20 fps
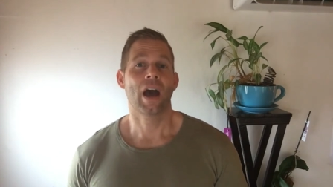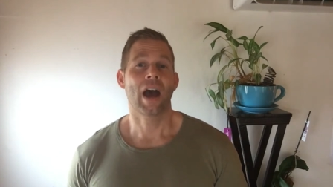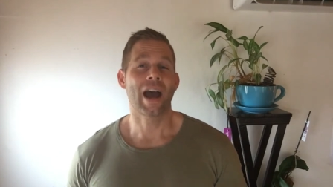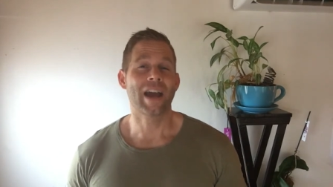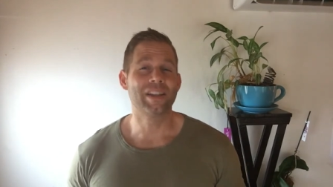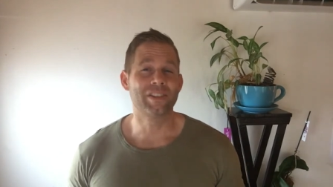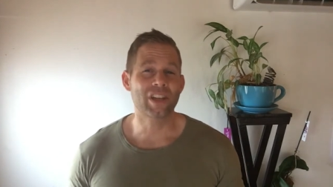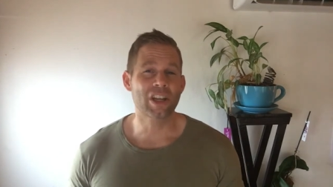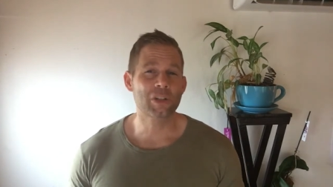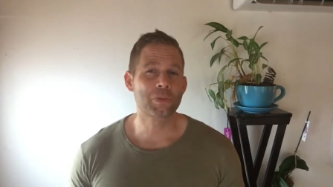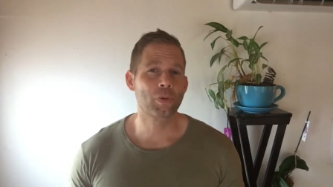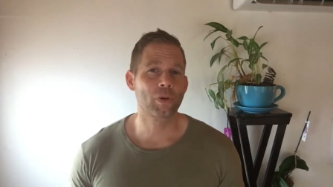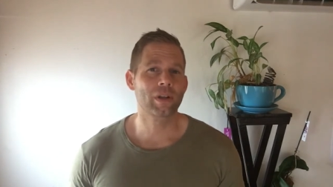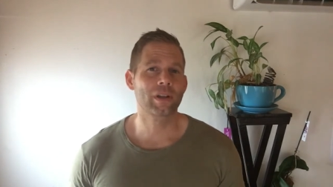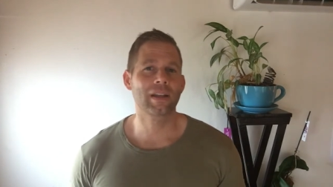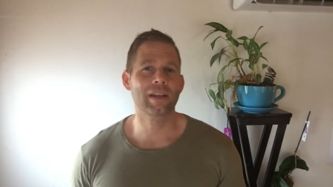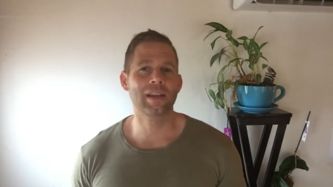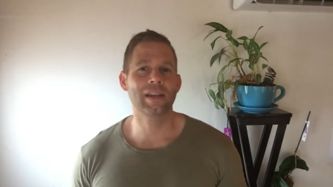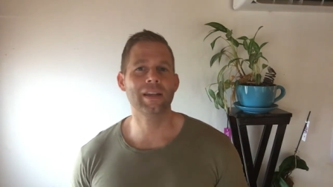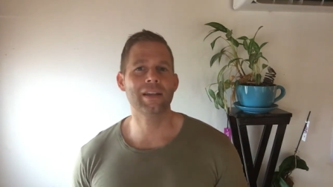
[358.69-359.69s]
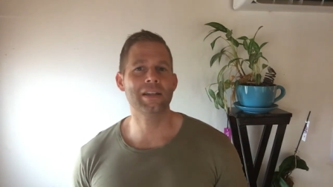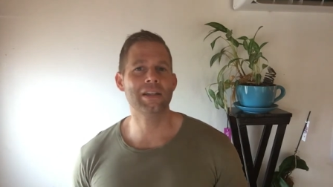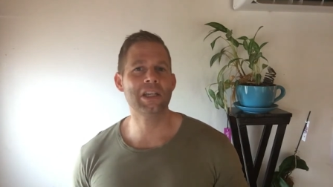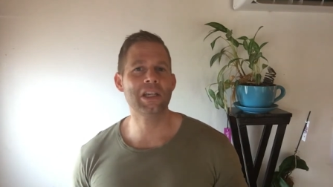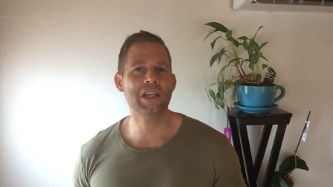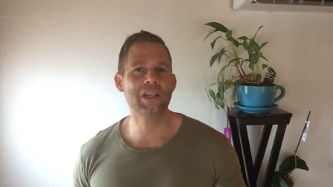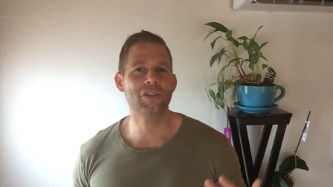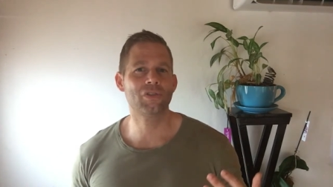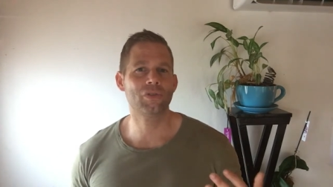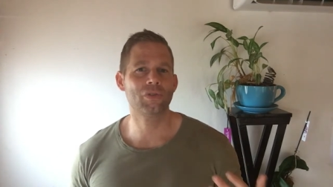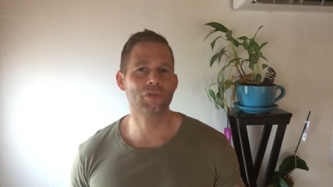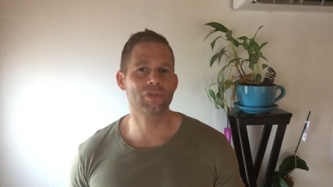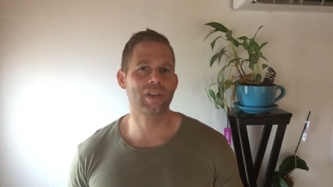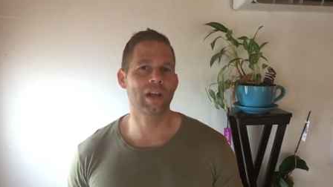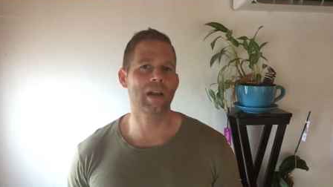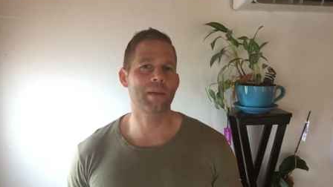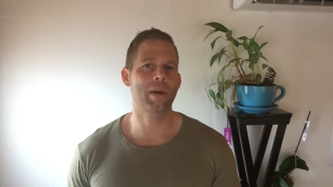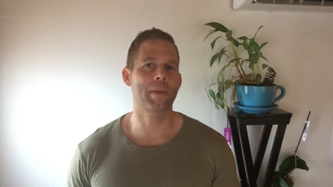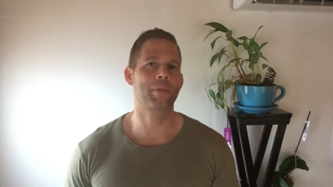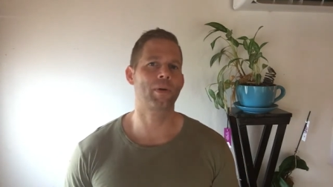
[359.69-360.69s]
I desperately need to
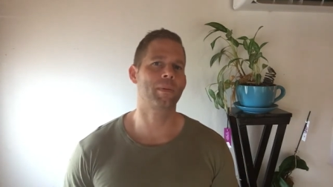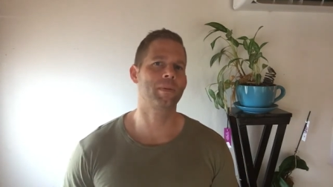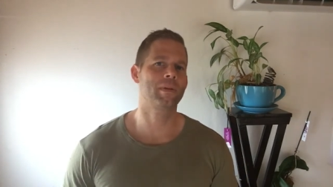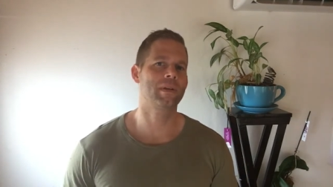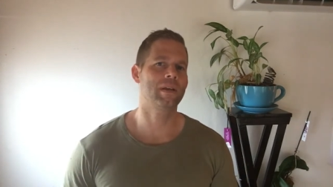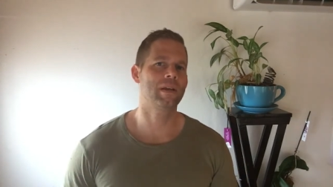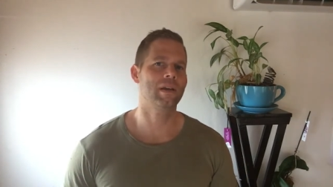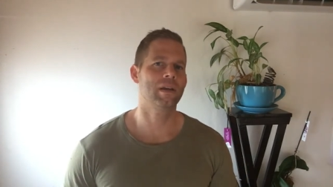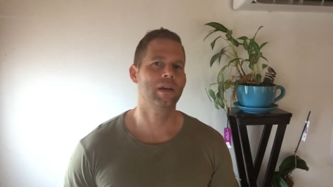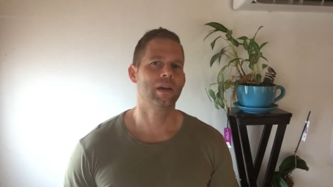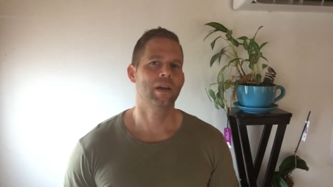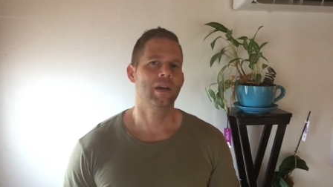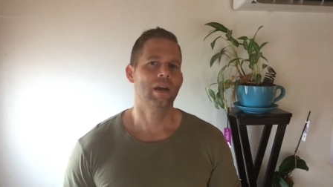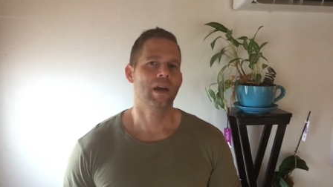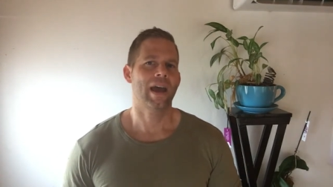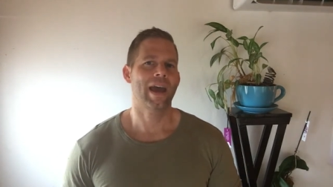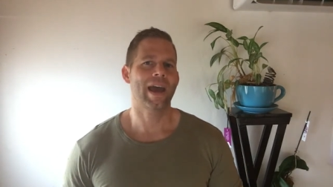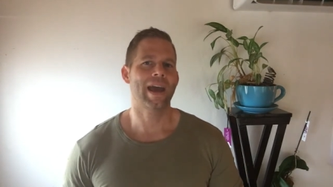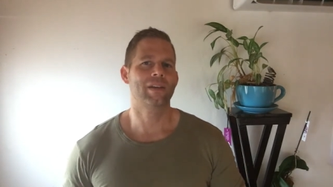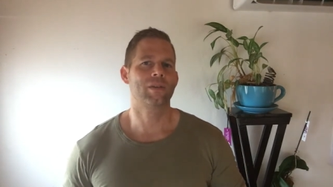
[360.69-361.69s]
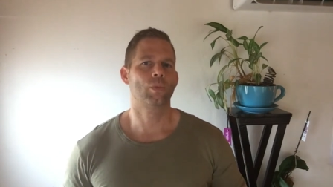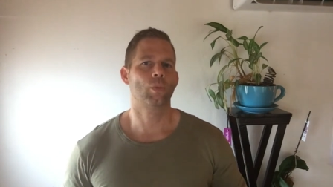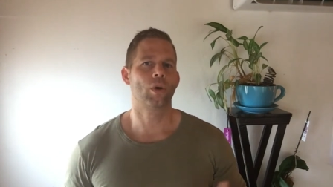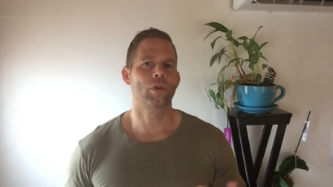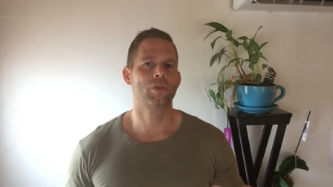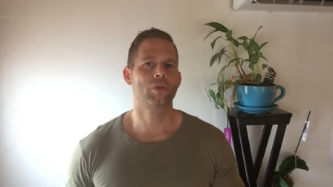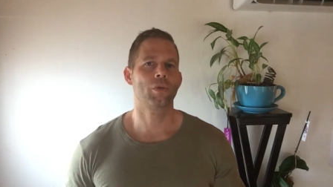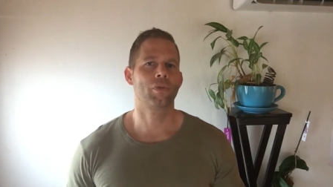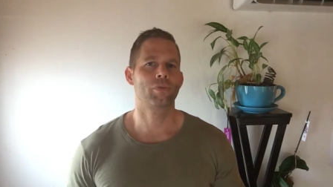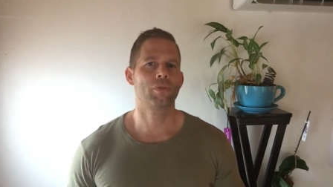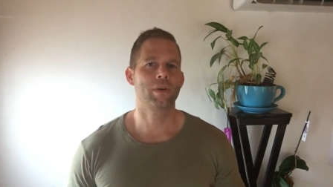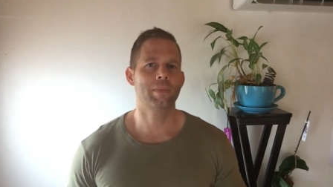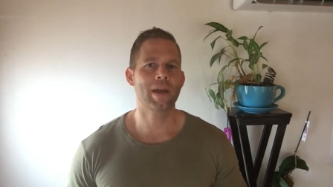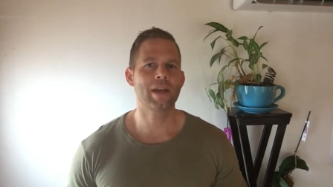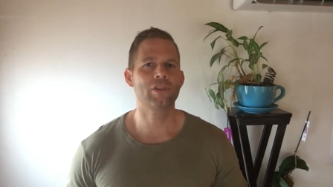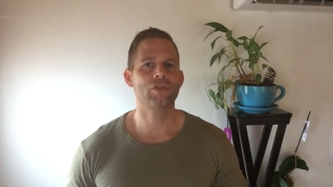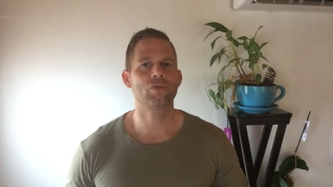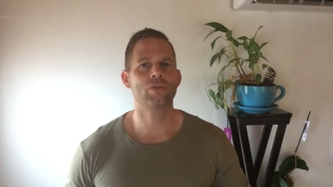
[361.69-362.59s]
sell my property at one two three Main